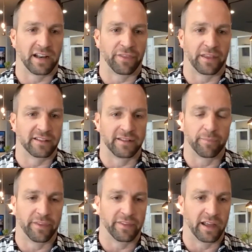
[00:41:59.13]
I think
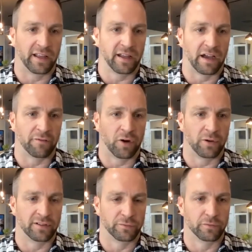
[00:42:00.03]
something that I've
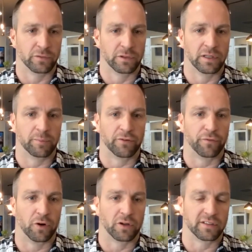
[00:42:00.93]
always really been
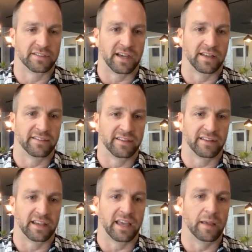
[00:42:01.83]
focused on since
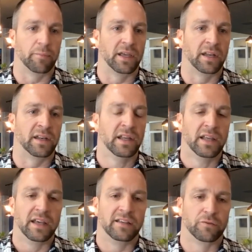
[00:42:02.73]
I came in
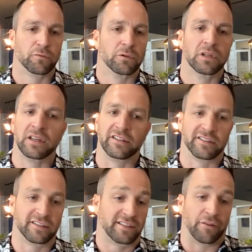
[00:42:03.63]
is really
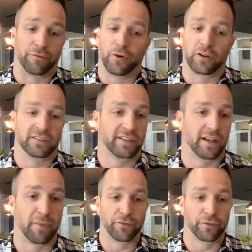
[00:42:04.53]
just staying focused
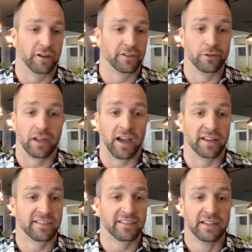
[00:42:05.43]
on front 2
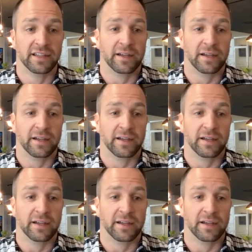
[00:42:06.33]
lines.